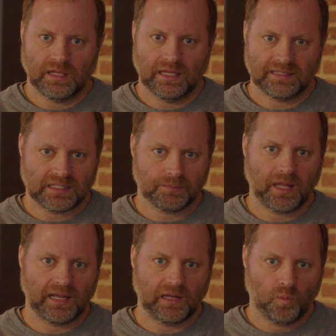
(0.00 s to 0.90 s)
It's
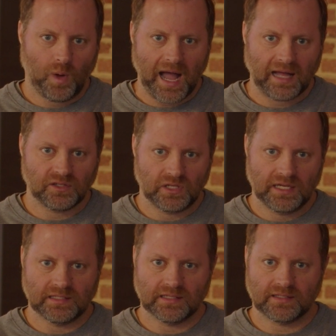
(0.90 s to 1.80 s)
explaining why
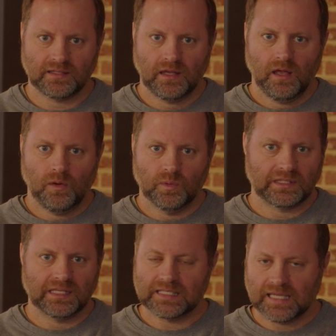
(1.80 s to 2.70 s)
Jesus was
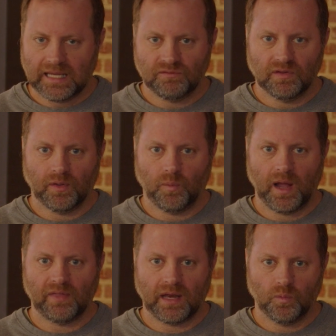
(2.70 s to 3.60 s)
conceived in the
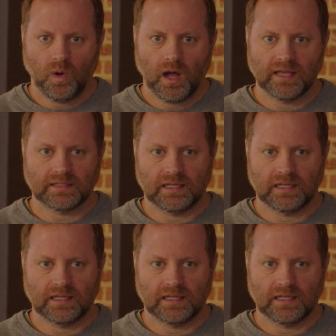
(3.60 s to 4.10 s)
way that he was.